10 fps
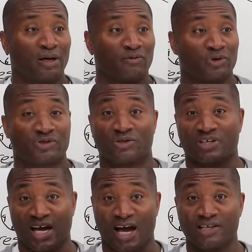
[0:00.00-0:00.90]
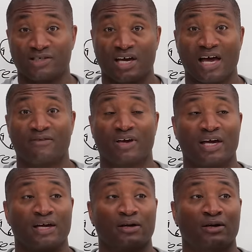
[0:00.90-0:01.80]
For instance, cats have
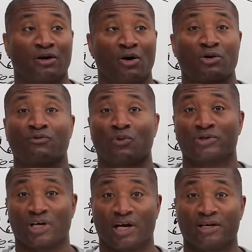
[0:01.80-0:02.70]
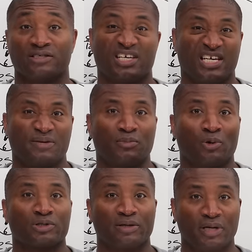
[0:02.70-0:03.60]
a carnivore diet. They eat
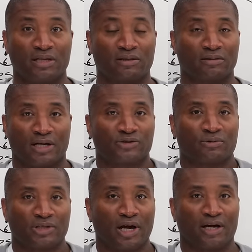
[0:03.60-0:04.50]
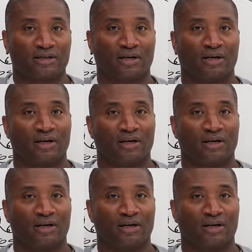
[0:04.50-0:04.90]
mostly meat. That's their diet.